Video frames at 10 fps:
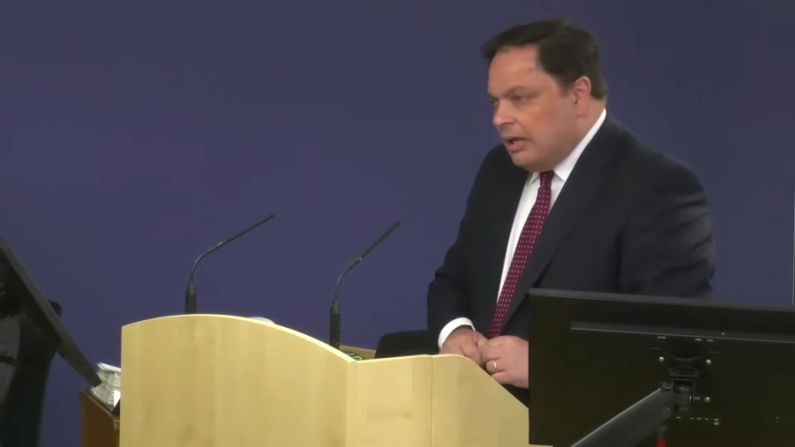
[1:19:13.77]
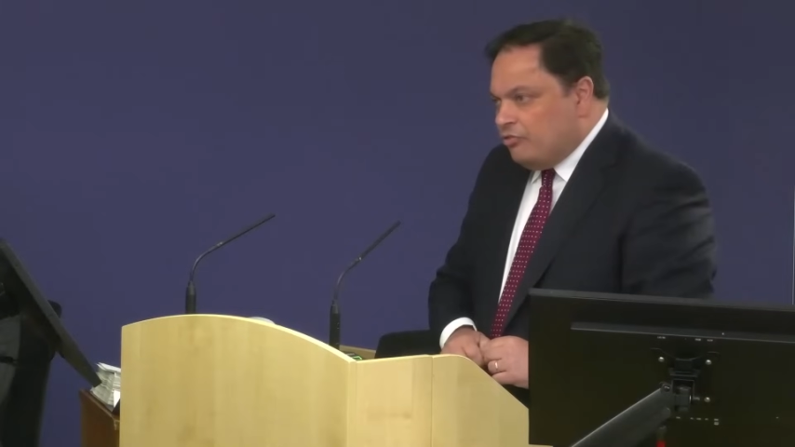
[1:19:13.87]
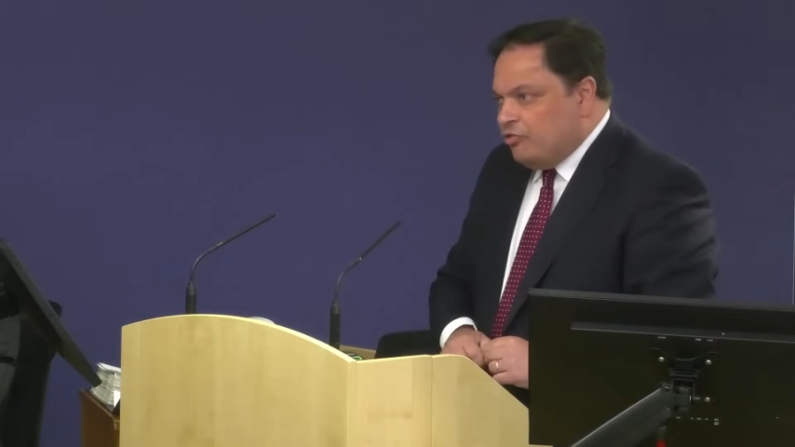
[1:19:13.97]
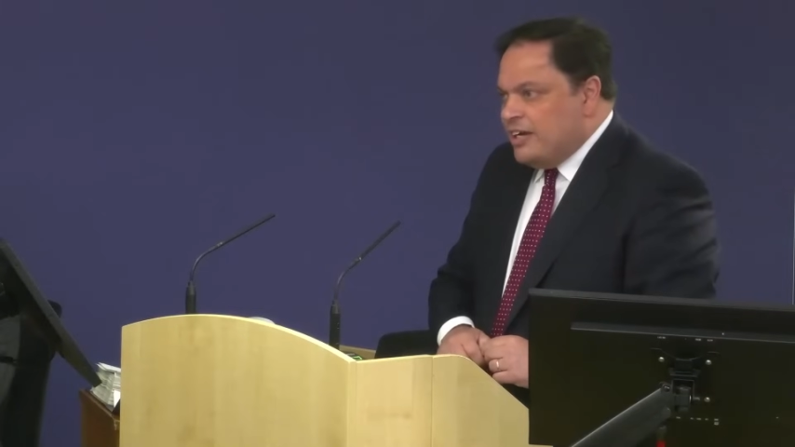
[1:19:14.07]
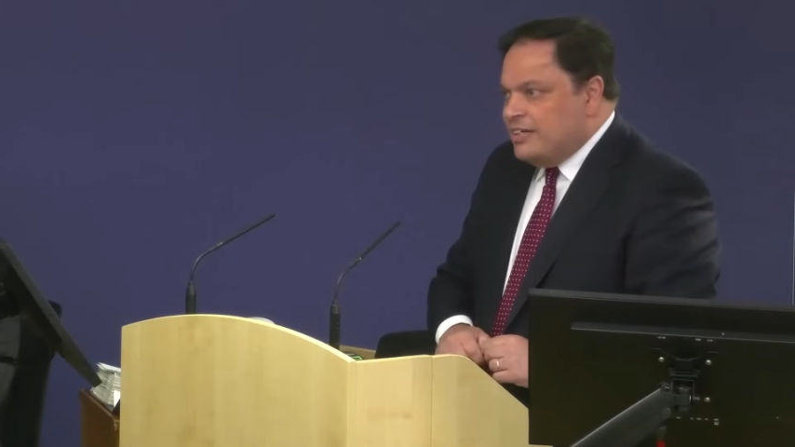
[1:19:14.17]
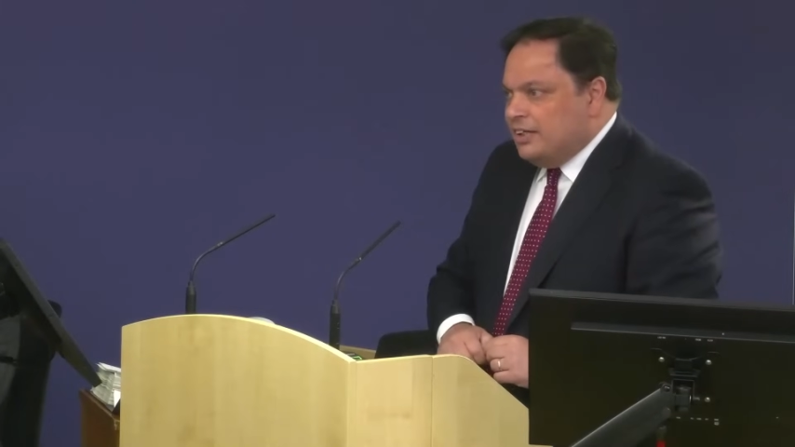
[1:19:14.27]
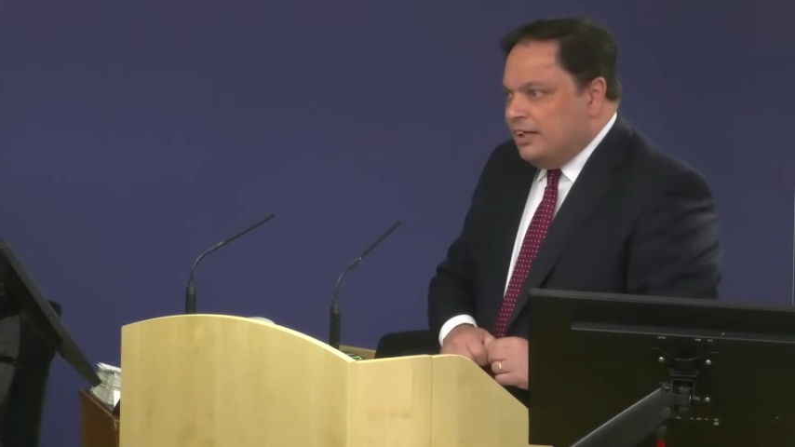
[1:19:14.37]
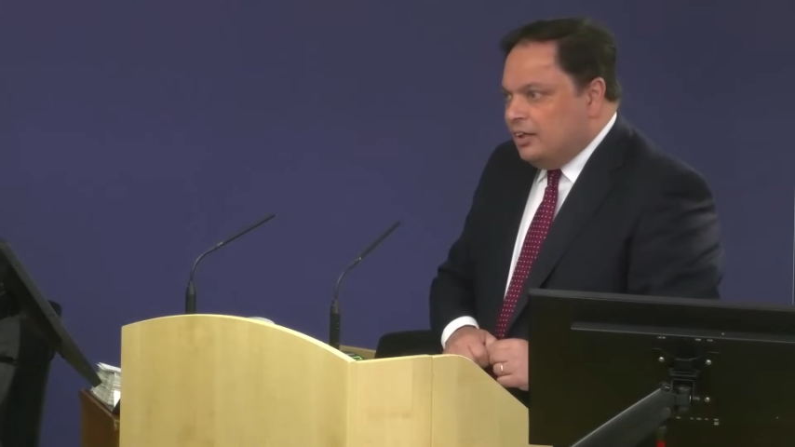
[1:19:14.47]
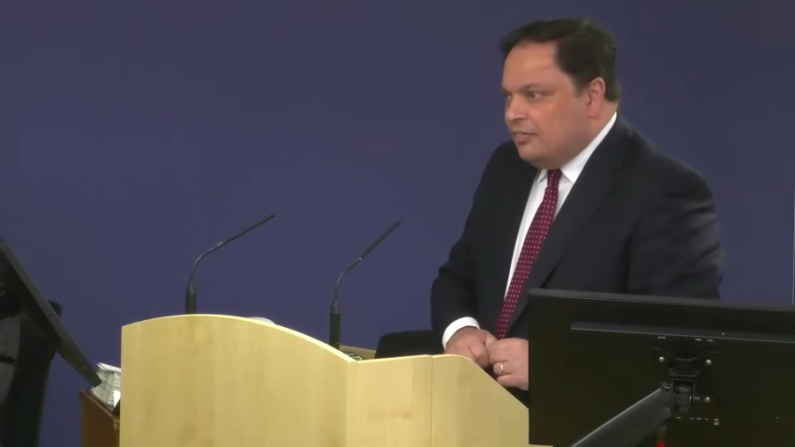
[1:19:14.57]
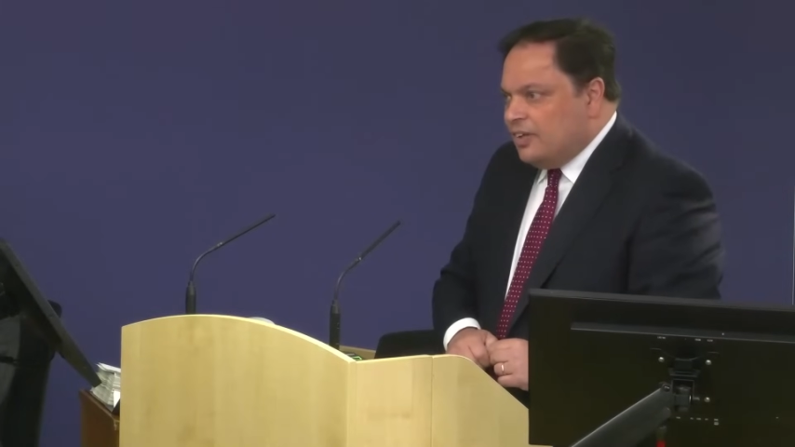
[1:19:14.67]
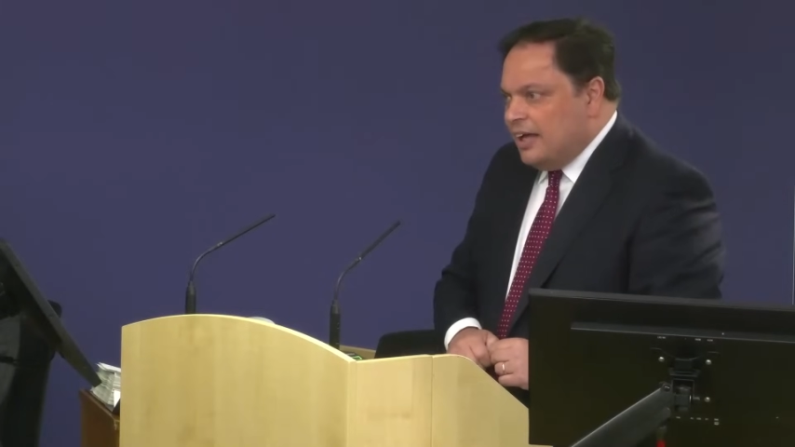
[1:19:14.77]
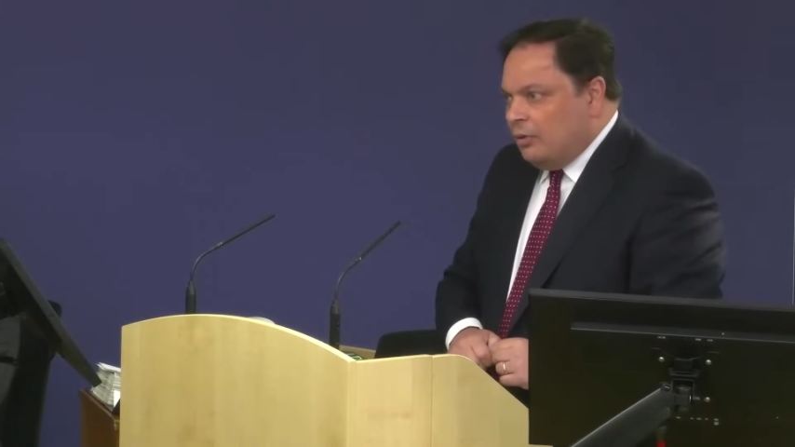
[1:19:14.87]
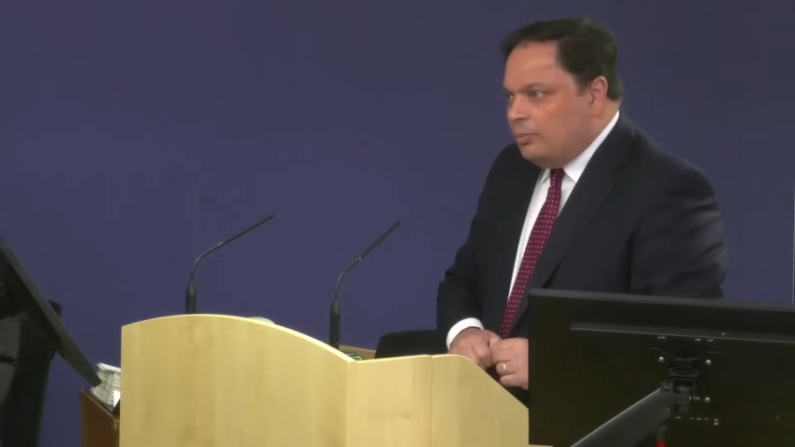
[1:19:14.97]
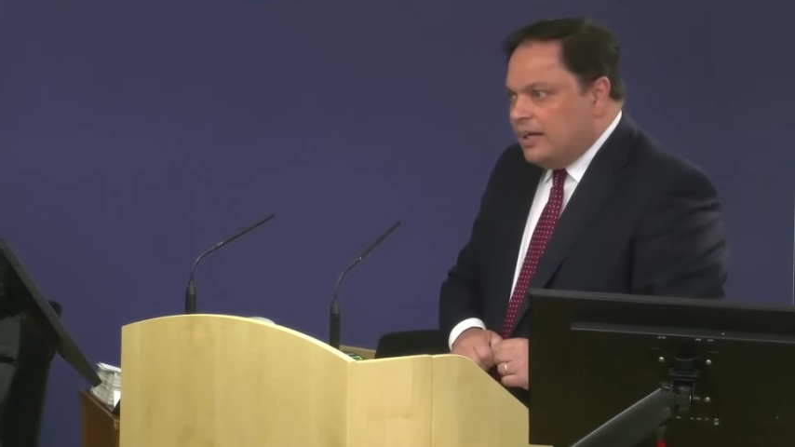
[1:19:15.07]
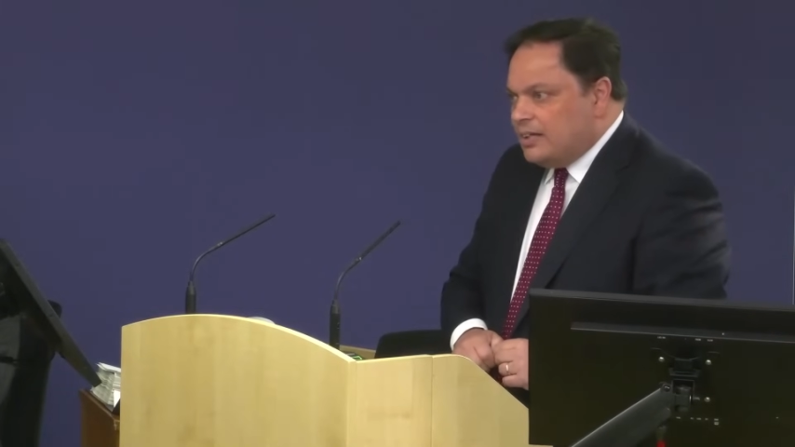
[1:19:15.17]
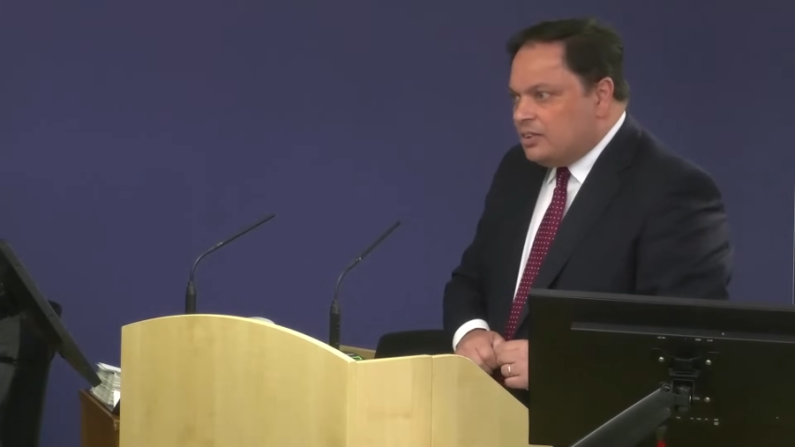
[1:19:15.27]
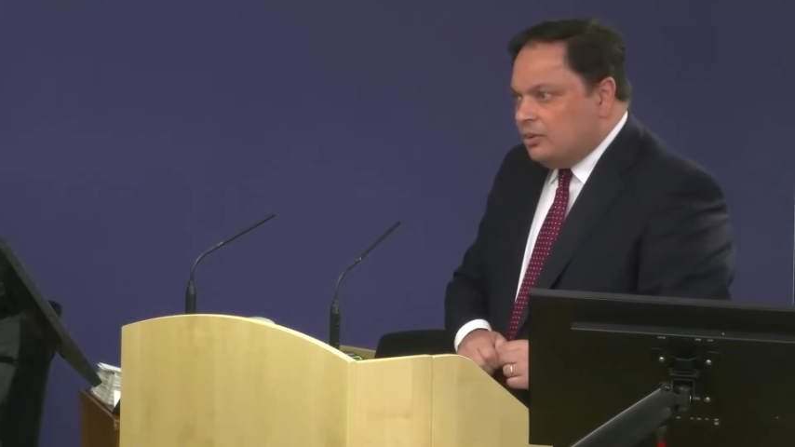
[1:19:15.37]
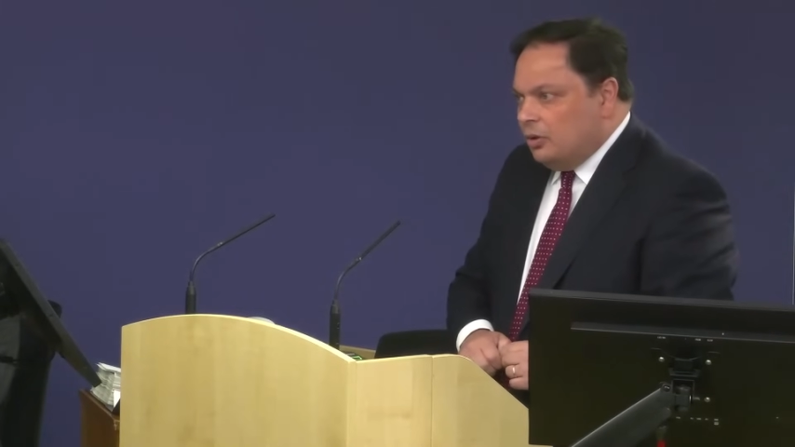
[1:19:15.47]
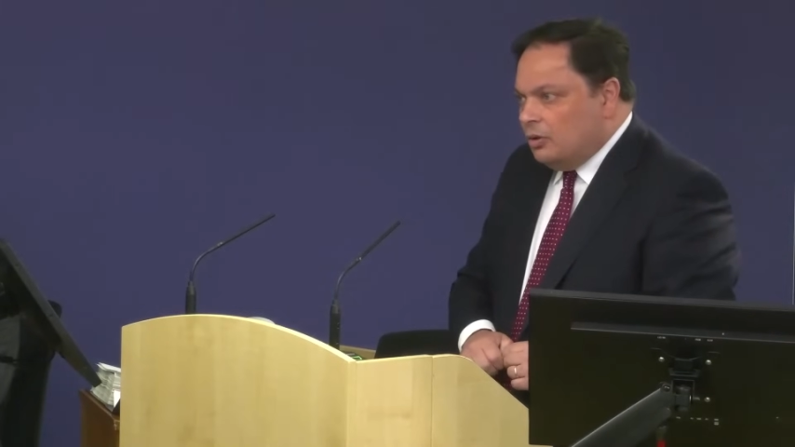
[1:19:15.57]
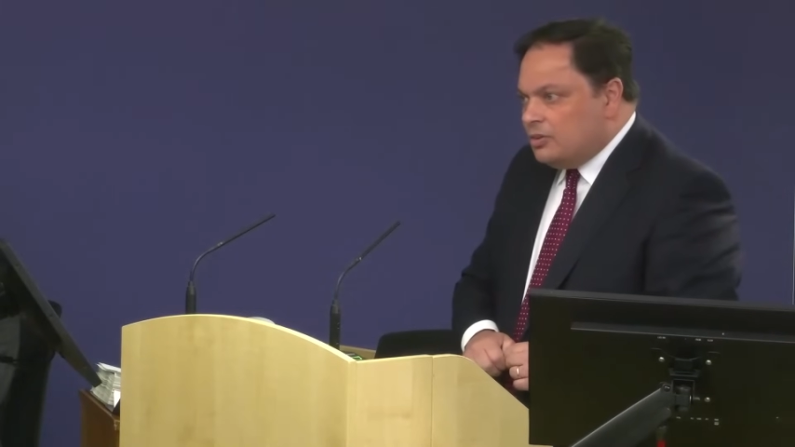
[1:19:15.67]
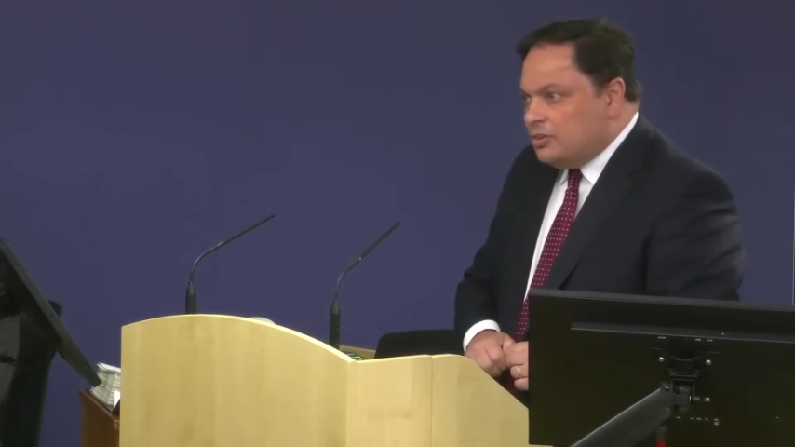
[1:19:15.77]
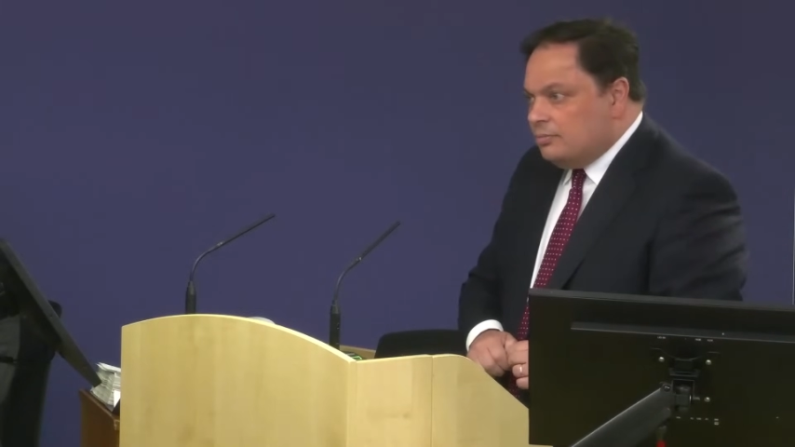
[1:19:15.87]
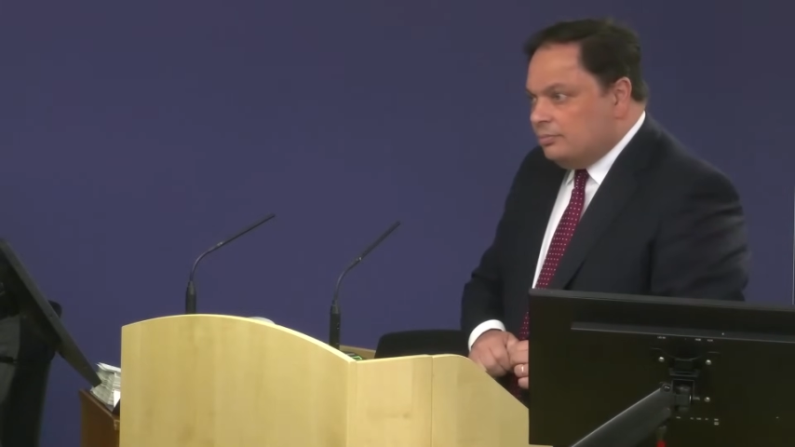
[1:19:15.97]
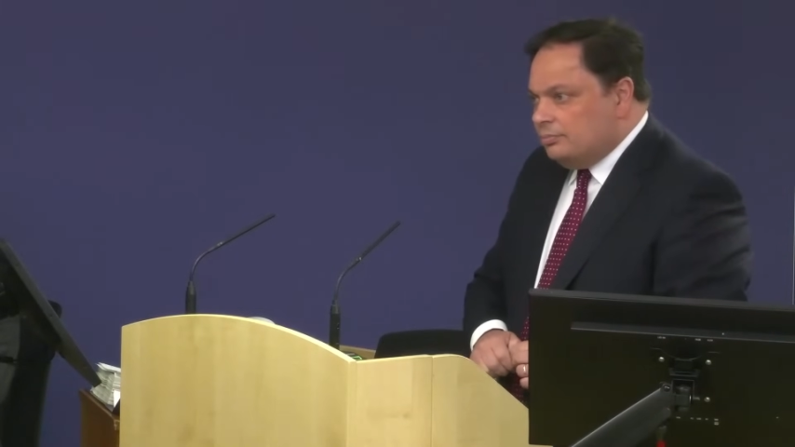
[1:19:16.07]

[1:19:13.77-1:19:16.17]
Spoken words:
reading of the help desk logs?